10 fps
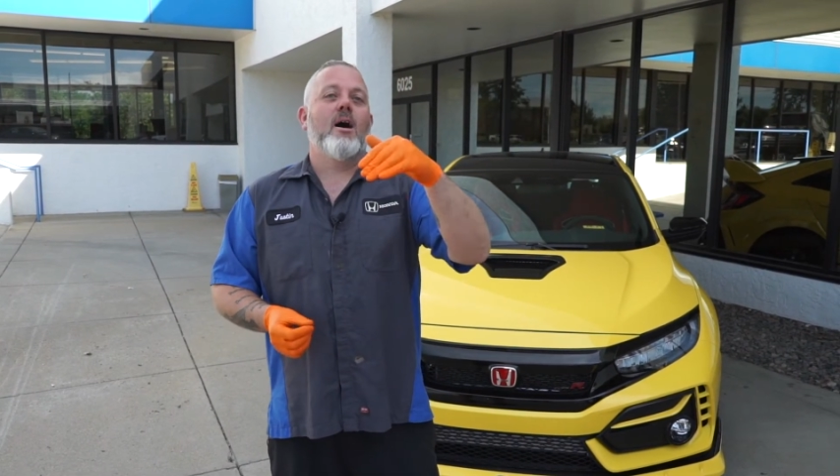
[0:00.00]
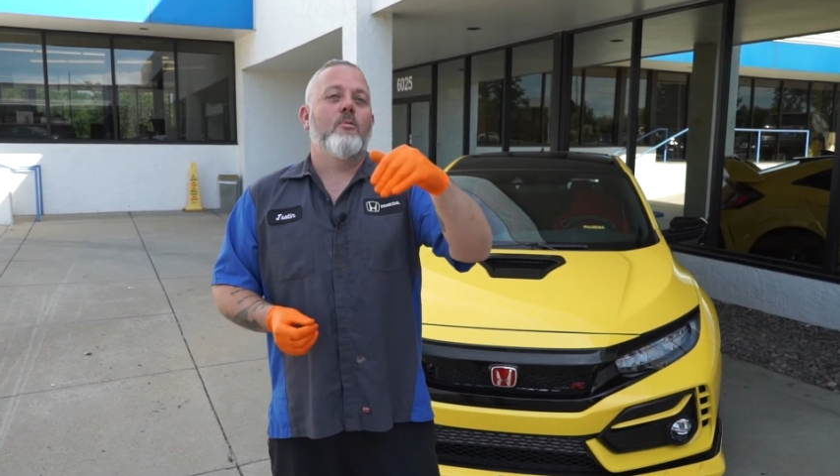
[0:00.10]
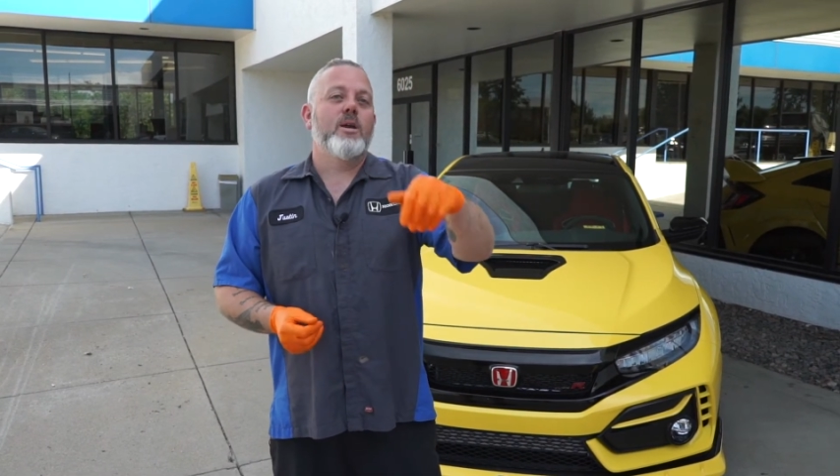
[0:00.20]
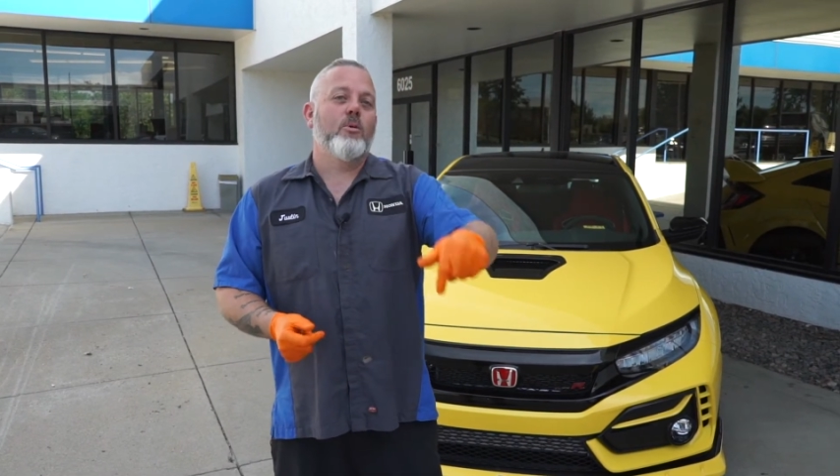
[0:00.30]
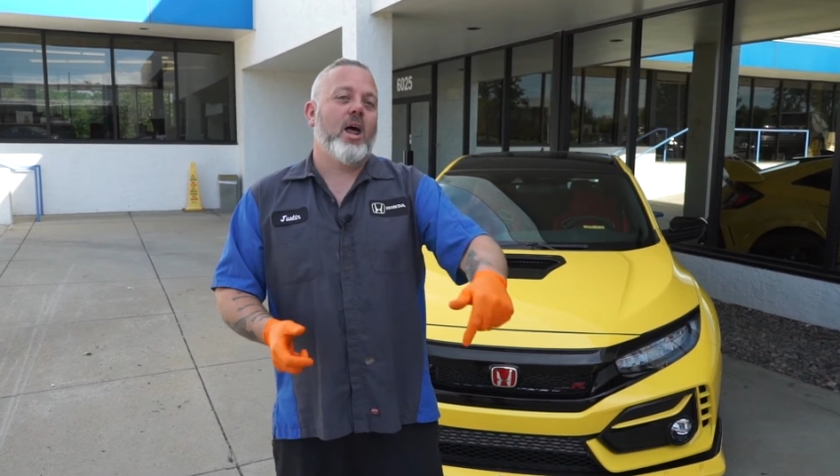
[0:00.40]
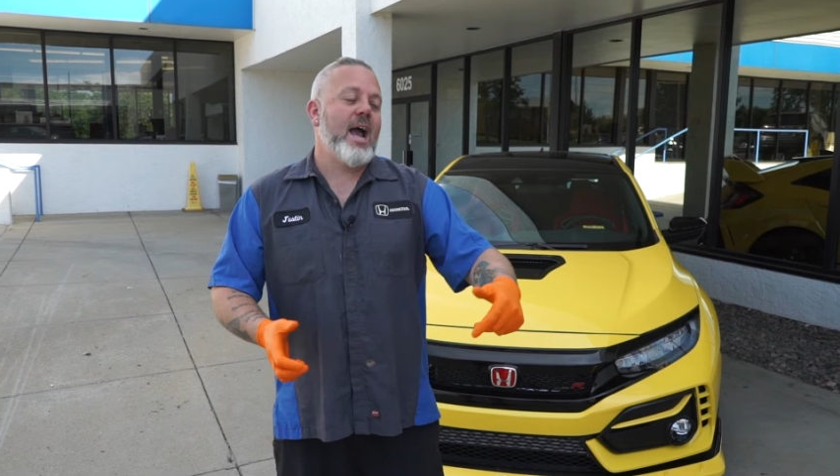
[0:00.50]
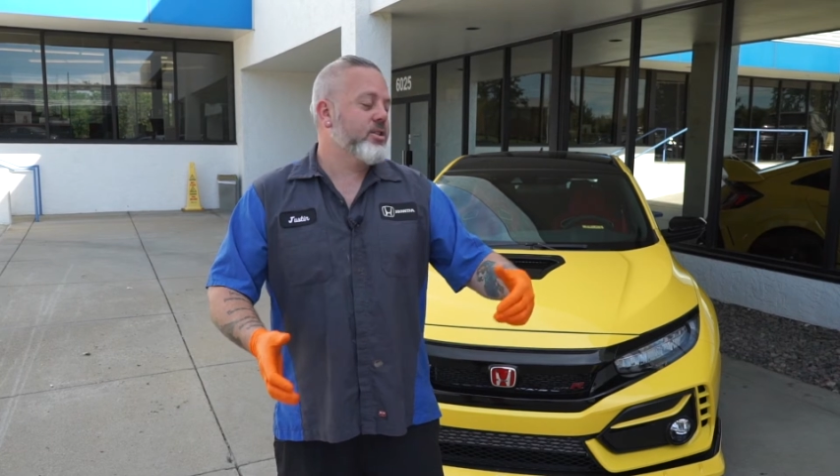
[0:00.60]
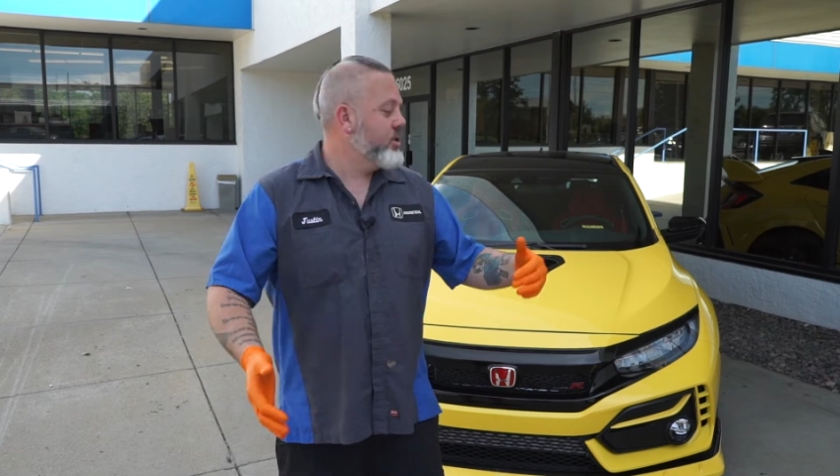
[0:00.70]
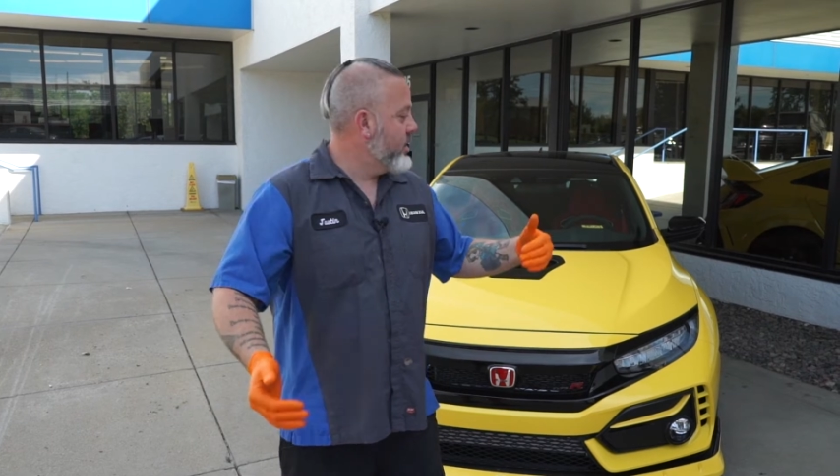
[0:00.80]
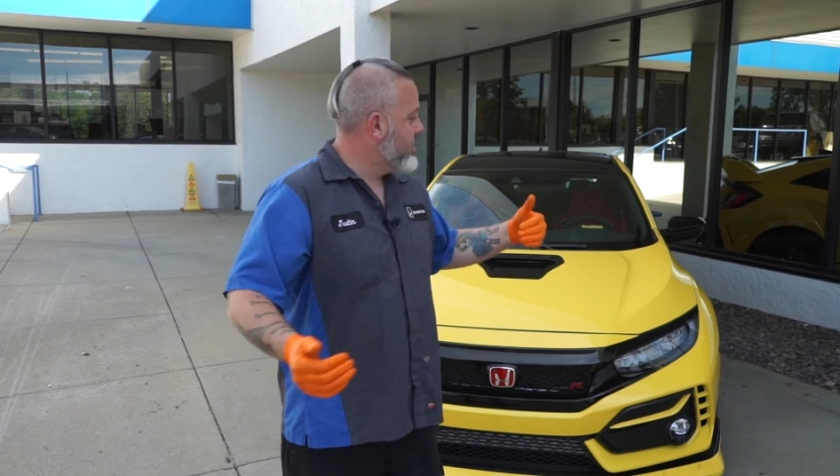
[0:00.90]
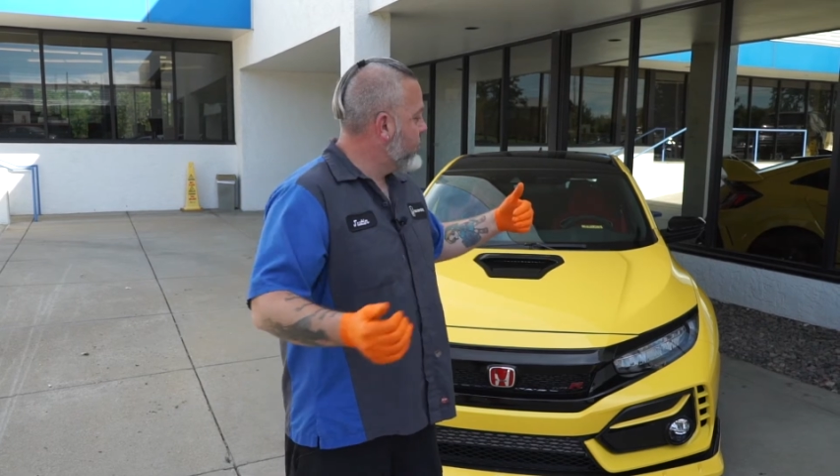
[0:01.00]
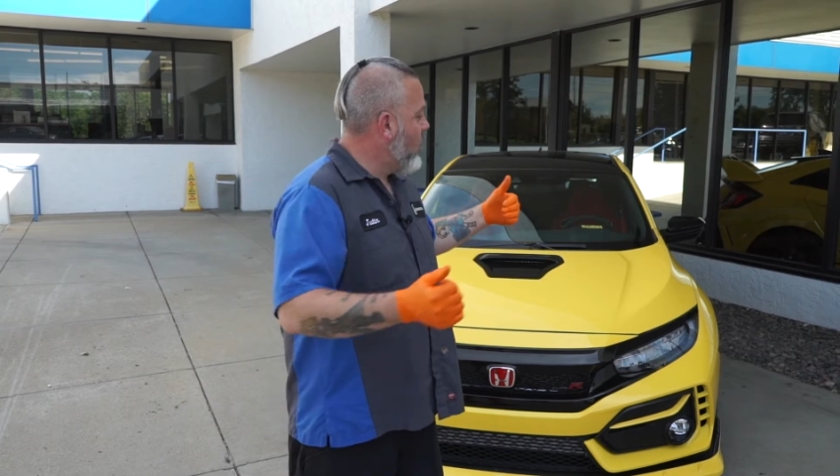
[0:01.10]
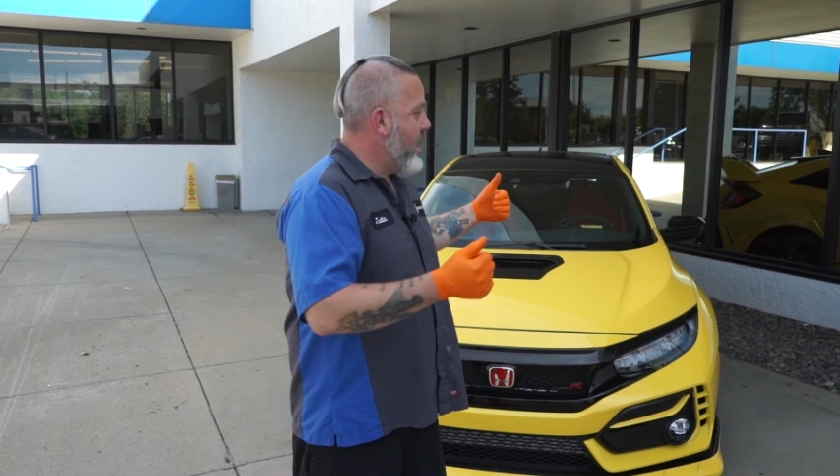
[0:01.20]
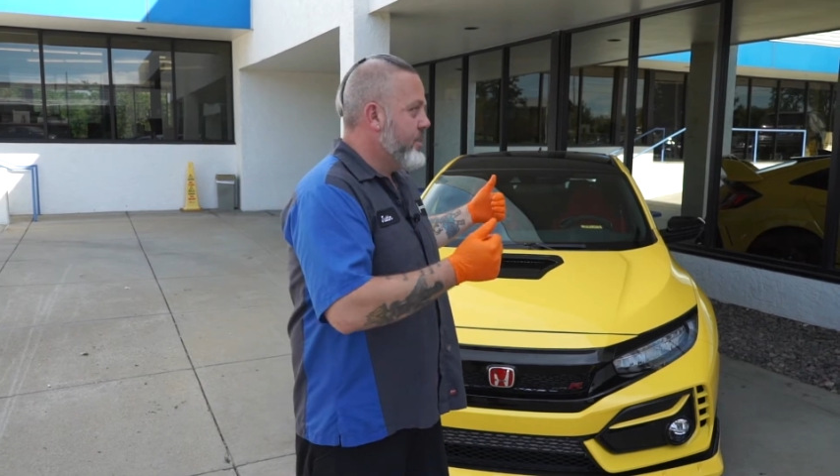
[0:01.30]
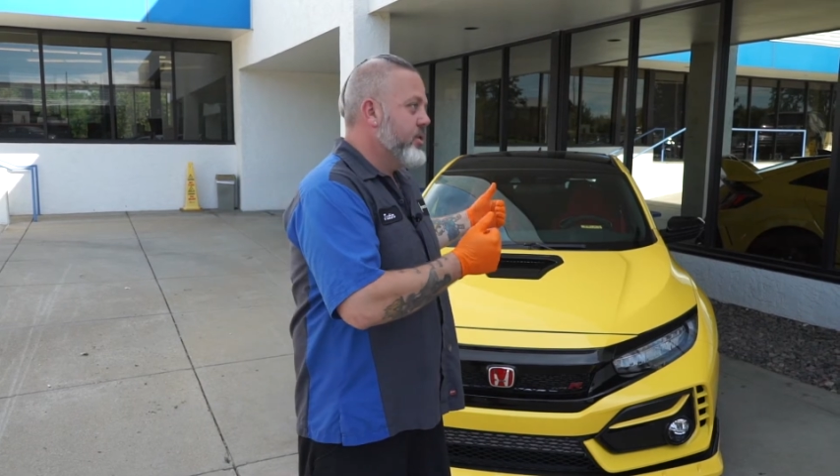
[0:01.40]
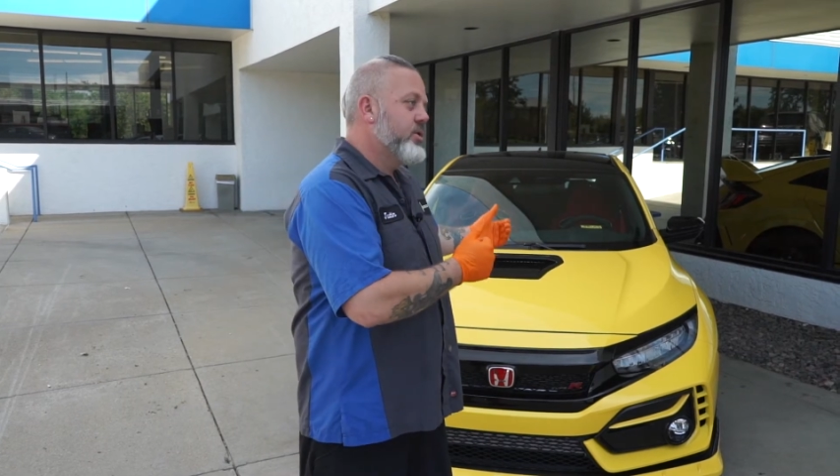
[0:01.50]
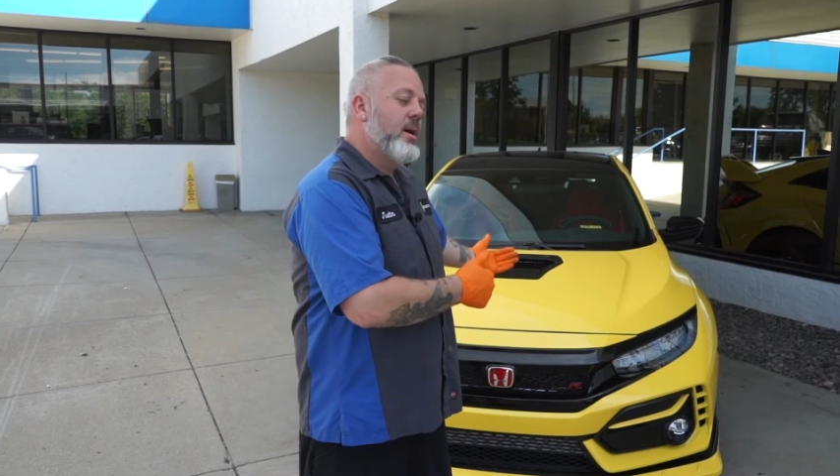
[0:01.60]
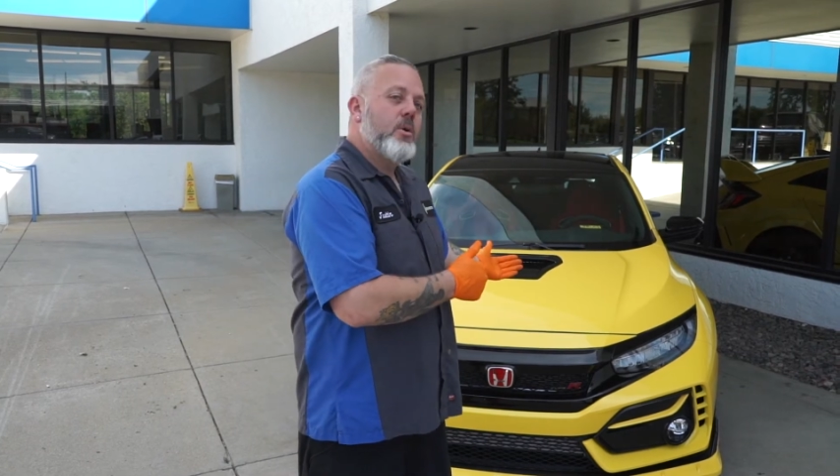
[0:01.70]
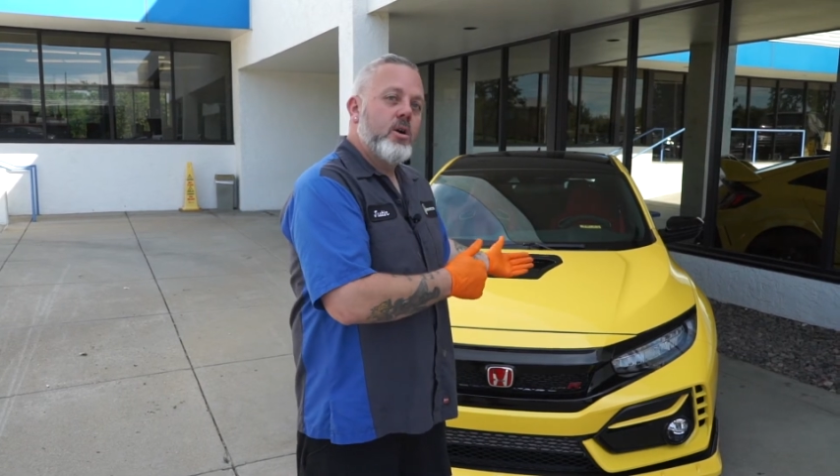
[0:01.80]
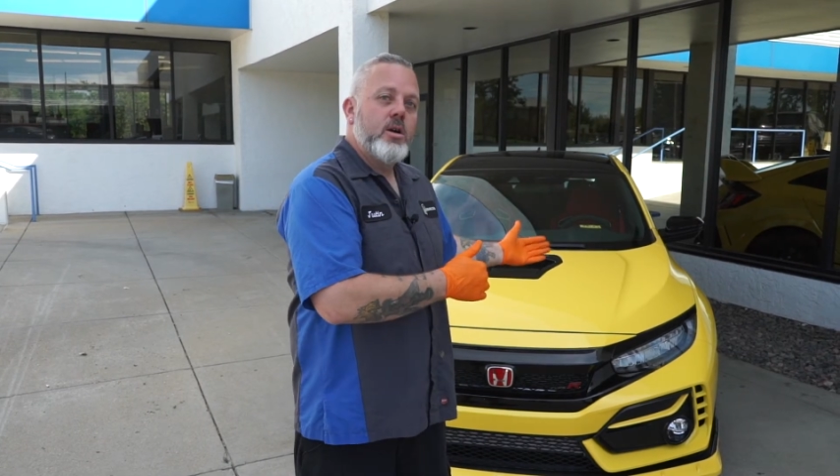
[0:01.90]
we will actually swap your
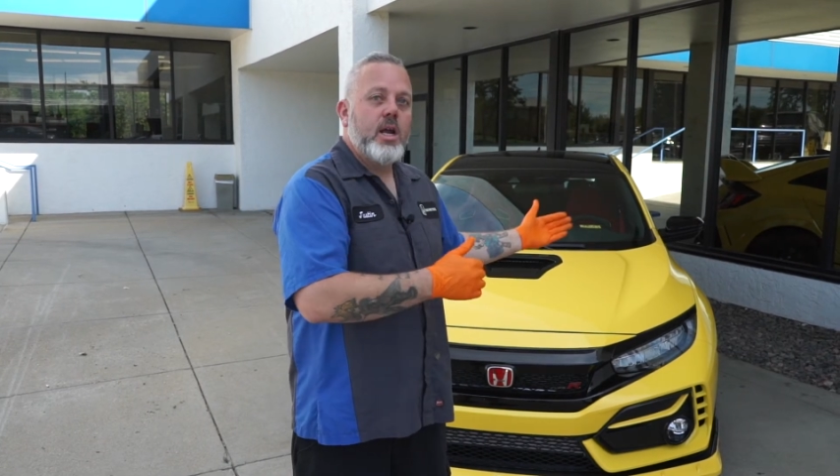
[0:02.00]
summer